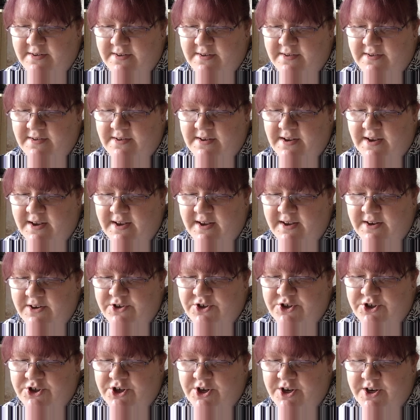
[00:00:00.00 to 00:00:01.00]
to
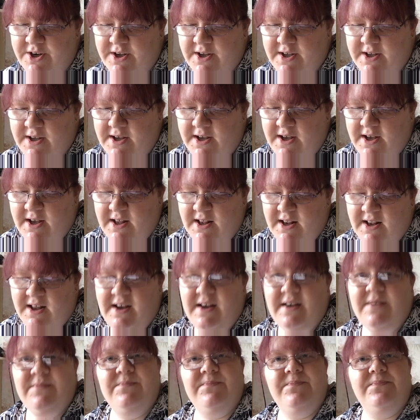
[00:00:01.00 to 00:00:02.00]
stitch?
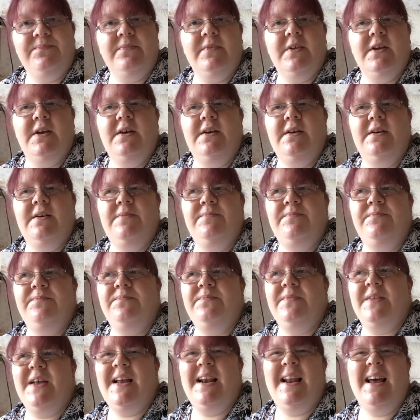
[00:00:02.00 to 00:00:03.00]
I
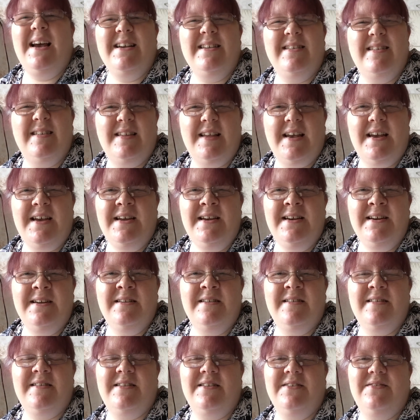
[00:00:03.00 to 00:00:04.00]
like
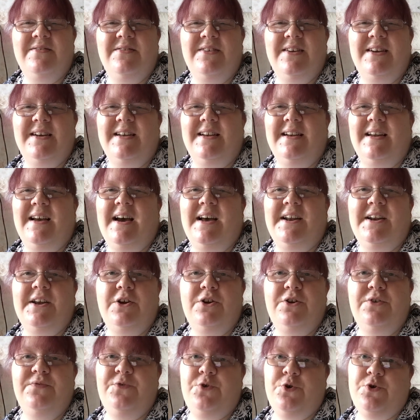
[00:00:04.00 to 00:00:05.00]
scenes really, and I
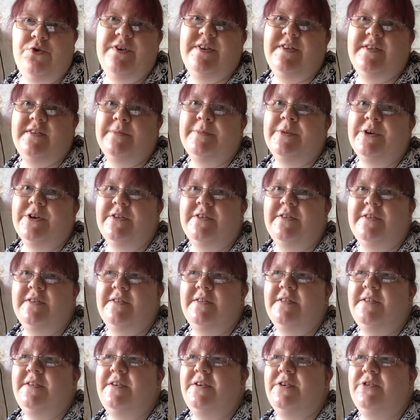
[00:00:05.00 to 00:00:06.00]
love Christmas,
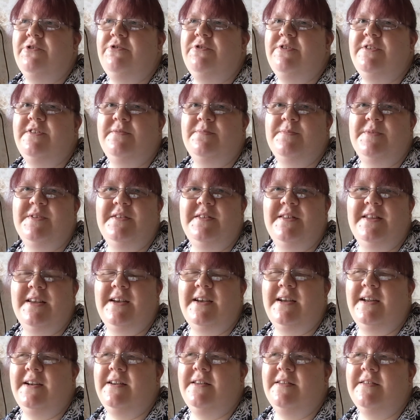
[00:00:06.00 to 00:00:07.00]
you know, Christmas
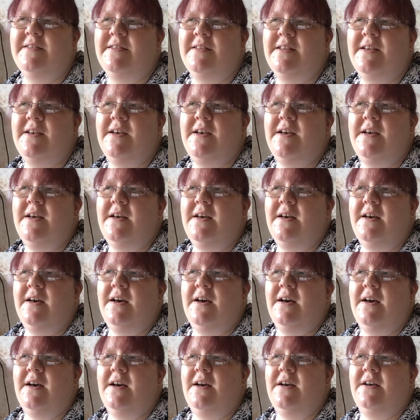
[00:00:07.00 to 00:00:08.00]
scenes,
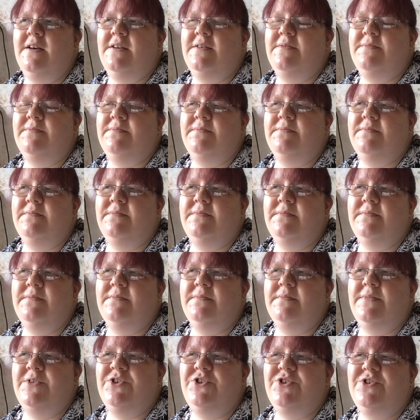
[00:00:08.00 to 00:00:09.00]

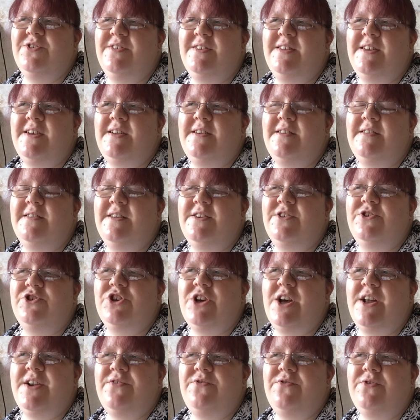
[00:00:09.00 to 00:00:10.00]
but just scenes in
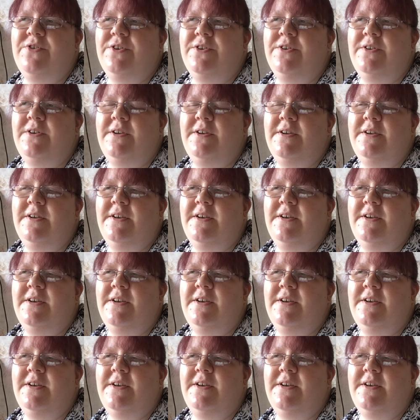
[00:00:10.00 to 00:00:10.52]
general.